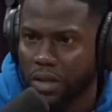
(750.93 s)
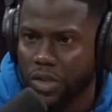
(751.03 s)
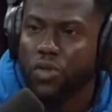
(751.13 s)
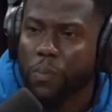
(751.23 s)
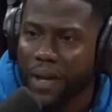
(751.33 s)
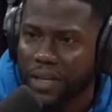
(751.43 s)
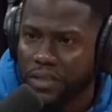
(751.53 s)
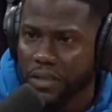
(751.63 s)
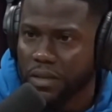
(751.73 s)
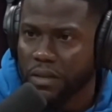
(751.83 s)

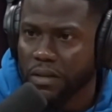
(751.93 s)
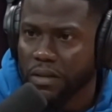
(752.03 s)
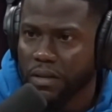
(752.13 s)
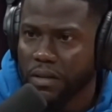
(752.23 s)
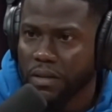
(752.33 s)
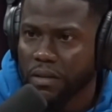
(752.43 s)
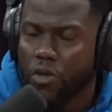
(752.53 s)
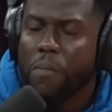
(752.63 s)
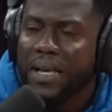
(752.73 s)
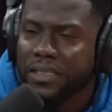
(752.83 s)
Toothpaste.
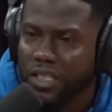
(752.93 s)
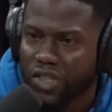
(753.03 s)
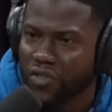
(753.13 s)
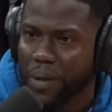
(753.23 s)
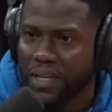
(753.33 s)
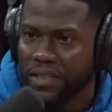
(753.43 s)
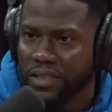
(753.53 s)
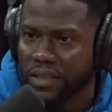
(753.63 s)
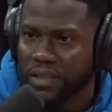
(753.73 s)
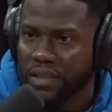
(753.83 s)
Who makes the toothpaste?